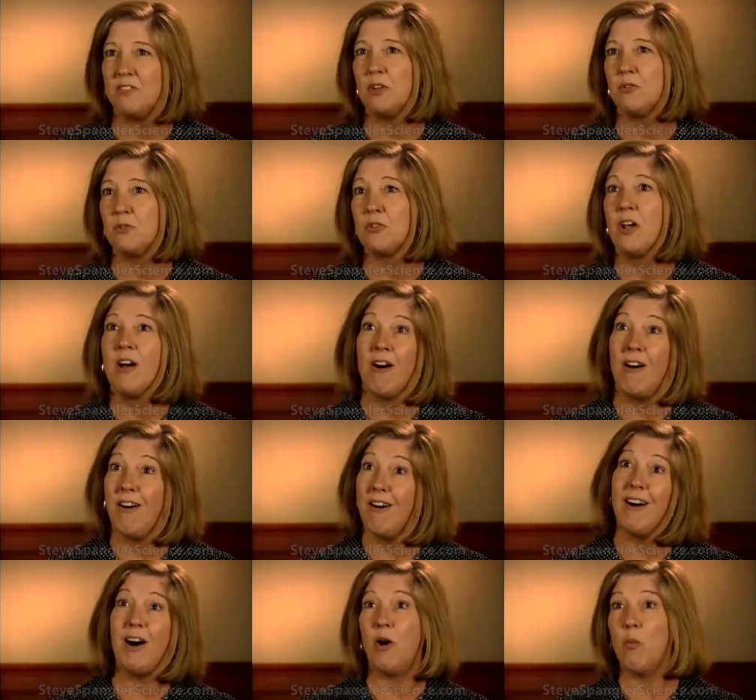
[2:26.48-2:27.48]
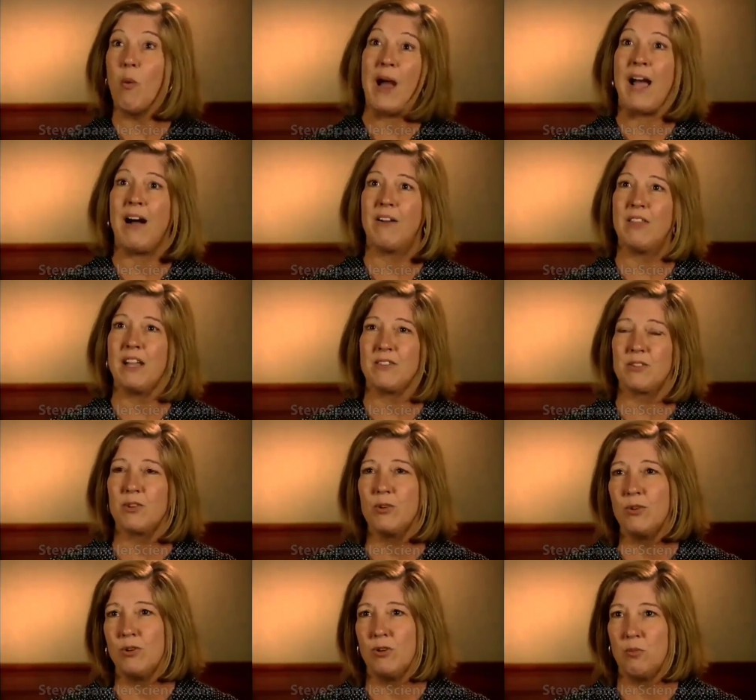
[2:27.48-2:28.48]
those aha, wow, that's
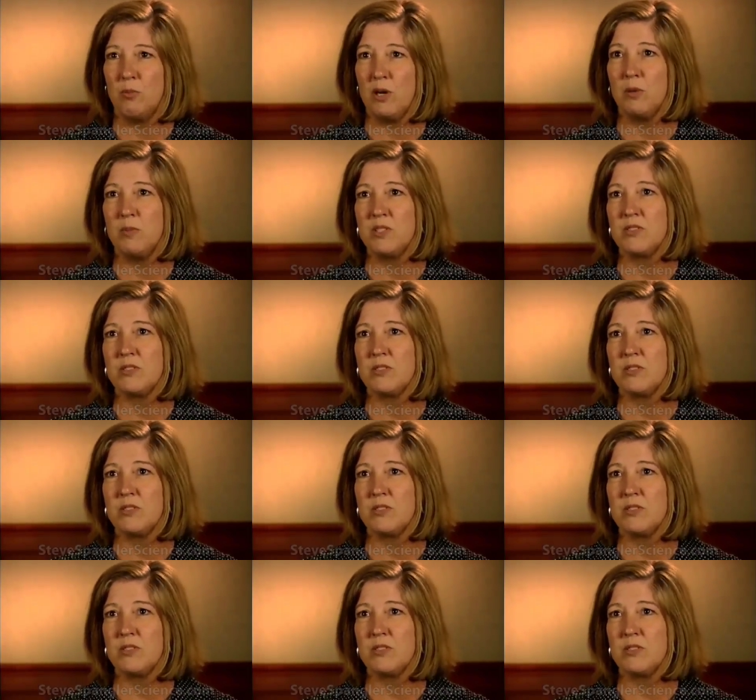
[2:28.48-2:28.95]
cool moments.